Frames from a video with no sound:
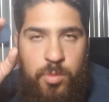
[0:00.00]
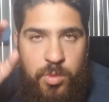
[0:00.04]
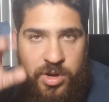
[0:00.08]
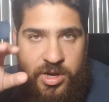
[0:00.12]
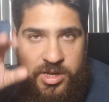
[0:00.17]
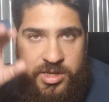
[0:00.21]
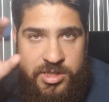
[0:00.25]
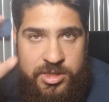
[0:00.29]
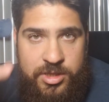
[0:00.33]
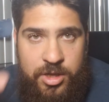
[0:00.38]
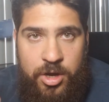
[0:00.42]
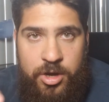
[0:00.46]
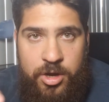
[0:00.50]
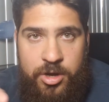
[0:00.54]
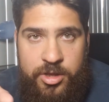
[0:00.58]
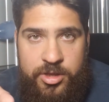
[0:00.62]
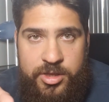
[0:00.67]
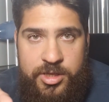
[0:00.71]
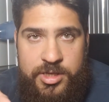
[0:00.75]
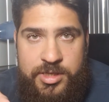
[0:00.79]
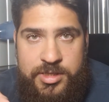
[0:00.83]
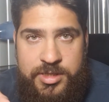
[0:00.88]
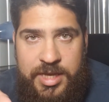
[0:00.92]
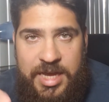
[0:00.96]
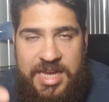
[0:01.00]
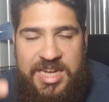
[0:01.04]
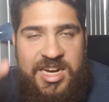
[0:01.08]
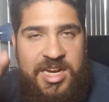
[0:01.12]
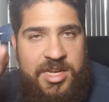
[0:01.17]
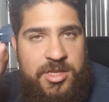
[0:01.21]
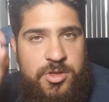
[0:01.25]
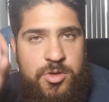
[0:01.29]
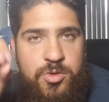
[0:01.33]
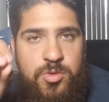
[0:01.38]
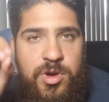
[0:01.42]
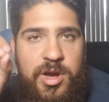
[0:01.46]
when I started this, and
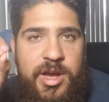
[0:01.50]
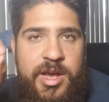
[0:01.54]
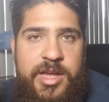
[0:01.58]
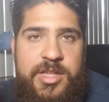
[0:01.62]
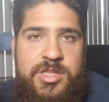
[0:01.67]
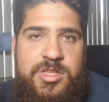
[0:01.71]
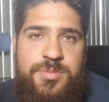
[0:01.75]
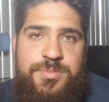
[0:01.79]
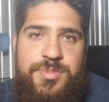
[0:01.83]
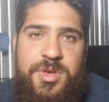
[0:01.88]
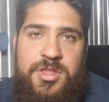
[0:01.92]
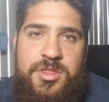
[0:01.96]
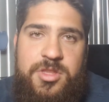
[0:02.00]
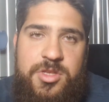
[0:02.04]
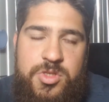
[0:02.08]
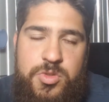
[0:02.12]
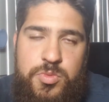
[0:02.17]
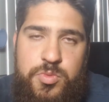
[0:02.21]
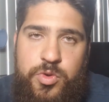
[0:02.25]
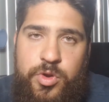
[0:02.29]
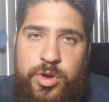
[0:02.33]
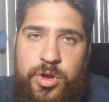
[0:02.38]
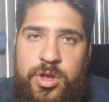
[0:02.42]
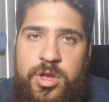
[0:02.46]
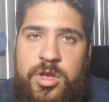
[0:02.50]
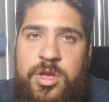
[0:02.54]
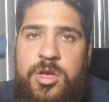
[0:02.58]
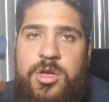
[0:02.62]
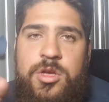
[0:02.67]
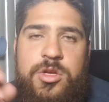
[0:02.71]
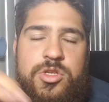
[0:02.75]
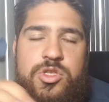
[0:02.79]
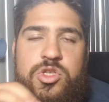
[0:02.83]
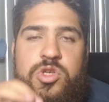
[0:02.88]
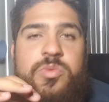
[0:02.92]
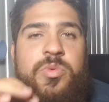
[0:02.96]
I knew I had to make this work.
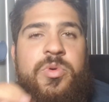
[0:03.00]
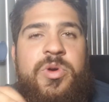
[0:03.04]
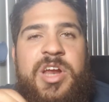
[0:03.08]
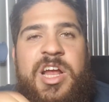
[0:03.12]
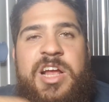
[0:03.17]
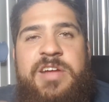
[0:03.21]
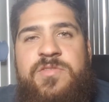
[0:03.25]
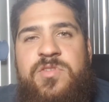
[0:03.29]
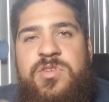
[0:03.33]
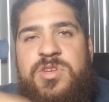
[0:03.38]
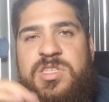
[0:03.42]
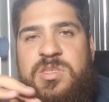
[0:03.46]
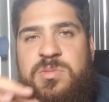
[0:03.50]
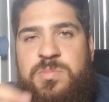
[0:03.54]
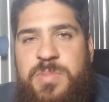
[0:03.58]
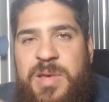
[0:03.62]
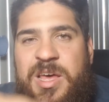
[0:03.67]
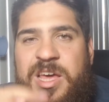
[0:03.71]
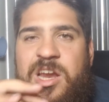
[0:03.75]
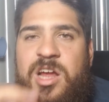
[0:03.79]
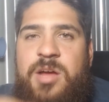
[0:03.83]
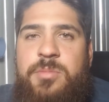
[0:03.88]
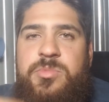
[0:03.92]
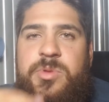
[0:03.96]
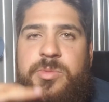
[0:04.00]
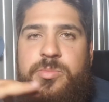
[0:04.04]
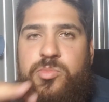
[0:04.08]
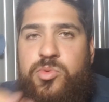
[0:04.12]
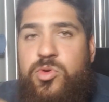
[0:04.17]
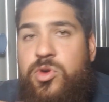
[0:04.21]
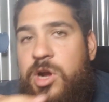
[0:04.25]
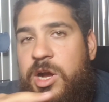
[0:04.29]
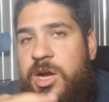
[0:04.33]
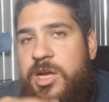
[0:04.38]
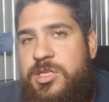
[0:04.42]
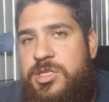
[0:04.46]
So whatever sped up the
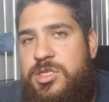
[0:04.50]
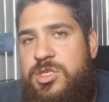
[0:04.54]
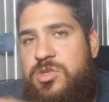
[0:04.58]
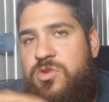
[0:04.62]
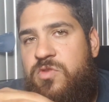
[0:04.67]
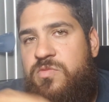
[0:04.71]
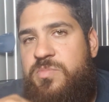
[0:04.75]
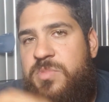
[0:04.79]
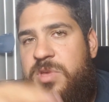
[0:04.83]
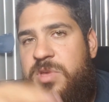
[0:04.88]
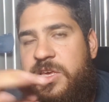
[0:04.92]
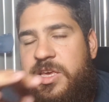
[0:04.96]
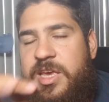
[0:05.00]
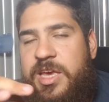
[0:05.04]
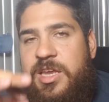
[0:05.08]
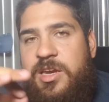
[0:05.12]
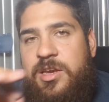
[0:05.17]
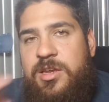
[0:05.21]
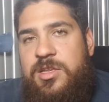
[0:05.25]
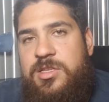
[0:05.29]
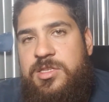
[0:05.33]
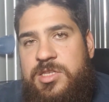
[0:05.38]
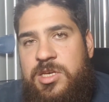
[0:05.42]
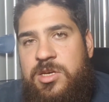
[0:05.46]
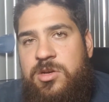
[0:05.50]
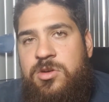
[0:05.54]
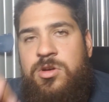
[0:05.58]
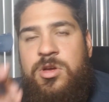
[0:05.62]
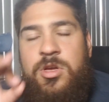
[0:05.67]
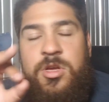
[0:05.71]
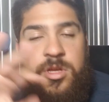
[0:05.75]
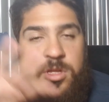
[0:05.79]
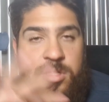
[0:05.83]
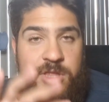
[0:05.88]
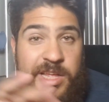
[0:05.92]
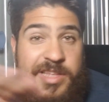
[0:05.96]
process of me getting a deal,
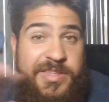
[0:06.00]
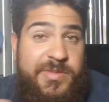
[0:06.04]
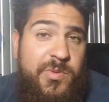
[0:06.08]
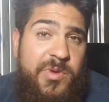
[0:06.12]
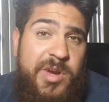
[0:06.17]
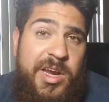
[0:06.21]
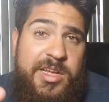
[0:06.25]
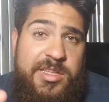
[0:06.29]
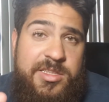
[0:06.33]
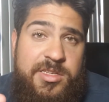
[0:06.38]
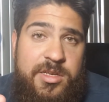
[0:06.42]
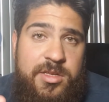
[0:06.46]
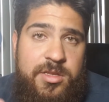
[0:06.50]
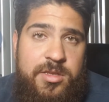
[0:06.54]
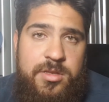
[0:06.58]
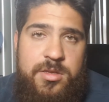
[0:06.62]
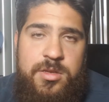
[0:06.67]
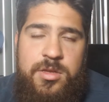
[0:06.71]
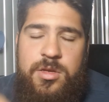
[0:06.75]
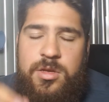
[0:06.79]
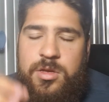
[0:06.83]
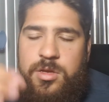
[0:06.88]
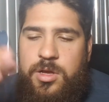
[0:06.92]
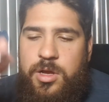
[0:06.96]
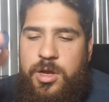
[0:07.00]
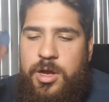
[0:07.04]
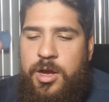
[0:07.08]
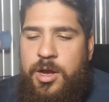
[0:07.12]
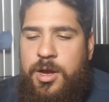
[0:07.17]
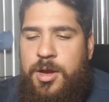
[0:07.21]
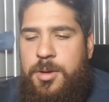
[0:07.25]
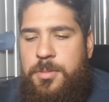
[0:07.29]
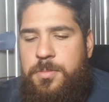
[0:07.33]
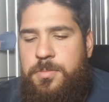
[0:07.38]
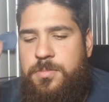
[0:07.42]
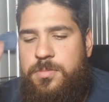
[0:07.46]
that's what I did.
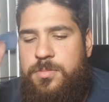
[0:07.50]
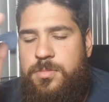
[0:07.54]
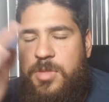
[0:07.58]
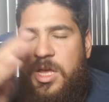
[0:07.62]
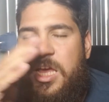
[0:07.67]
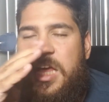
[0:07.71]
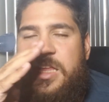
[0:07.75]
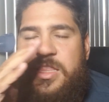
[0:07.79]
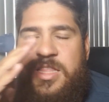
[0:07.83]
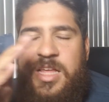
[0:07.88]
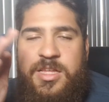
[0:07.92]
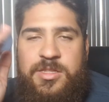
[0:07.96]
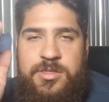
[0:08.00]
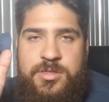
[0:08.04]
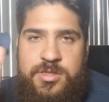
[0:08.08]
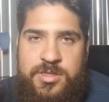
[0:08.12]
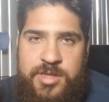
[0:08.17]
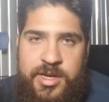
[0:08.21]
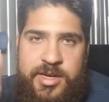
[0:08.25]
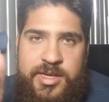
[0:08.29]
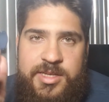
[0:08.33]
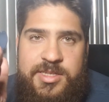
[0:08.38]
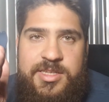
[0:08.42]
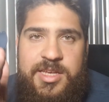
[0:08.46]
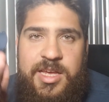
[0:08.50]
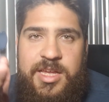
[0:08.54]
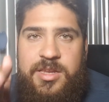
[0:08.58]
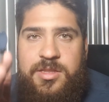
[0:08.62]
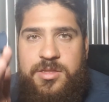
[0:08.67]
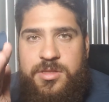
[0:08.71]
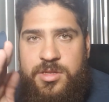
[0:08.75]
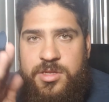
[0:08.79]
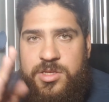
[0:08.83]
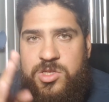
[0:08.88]
And like I said,